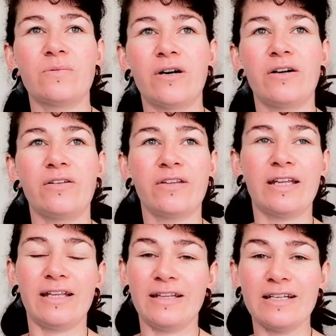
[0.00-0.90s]
well,
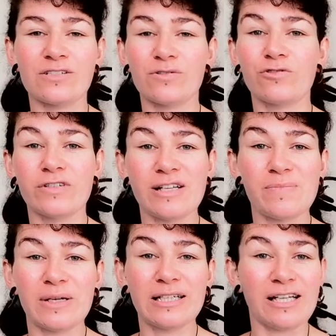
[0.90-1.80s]
and these are really
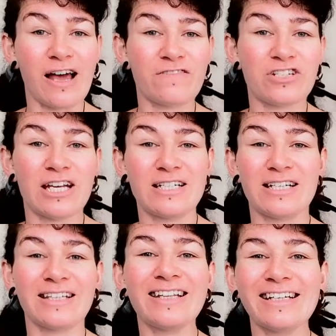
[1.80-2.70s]
big
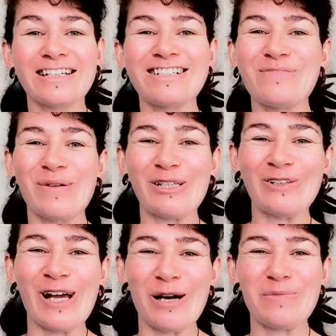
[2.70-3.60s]
life-changing things, but it
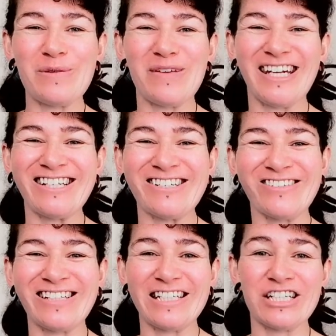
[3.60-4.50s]
will help you manage your
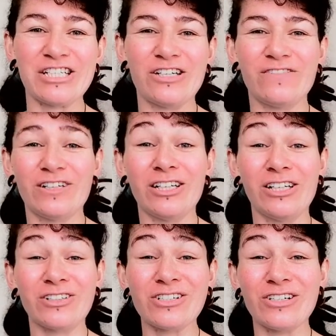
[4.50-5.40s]
condition over the
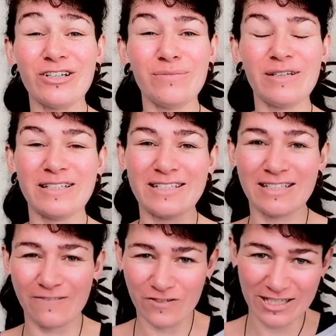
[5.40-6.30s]
long term
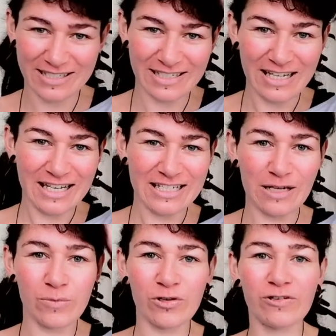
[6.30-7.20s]
instead of just
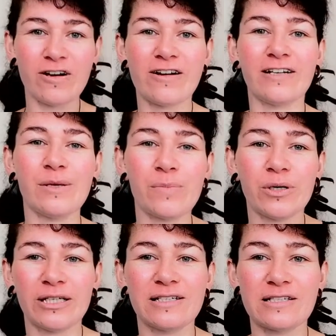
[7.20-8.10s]
temporarily
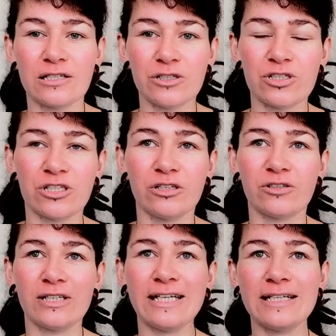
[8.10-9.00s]
putting a solution on
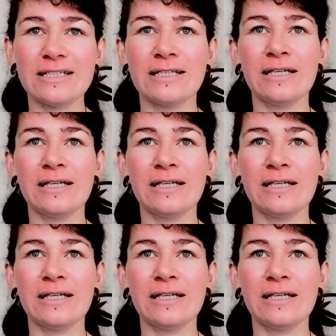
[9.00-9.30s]
your head.